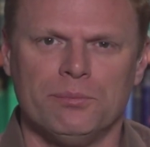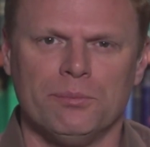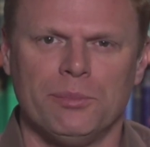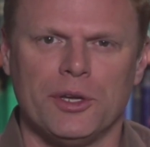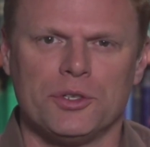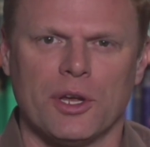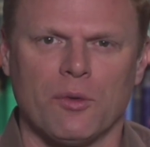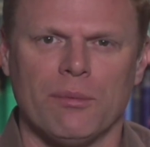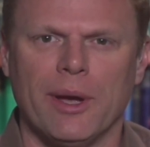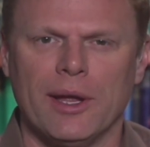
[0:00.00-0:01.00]
Beijing
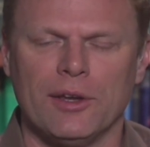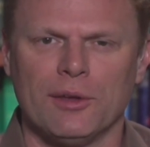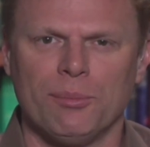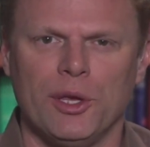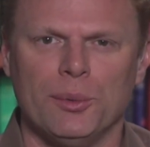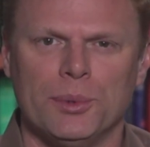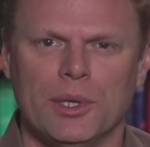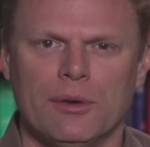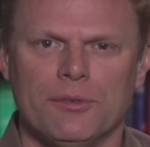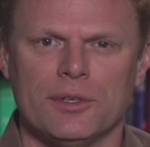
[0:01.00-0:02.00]
reminding
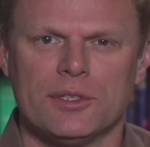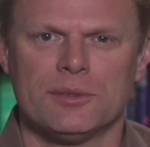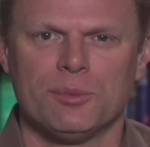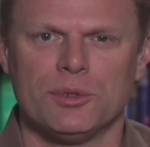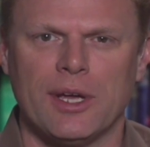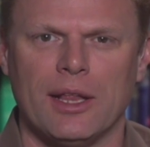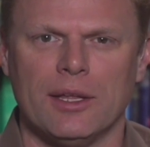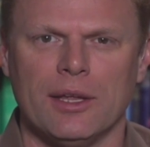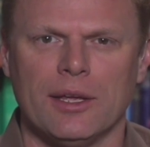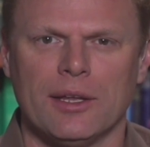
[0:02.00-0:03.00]
people of its
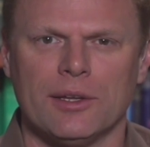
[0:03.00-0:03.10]
brutality and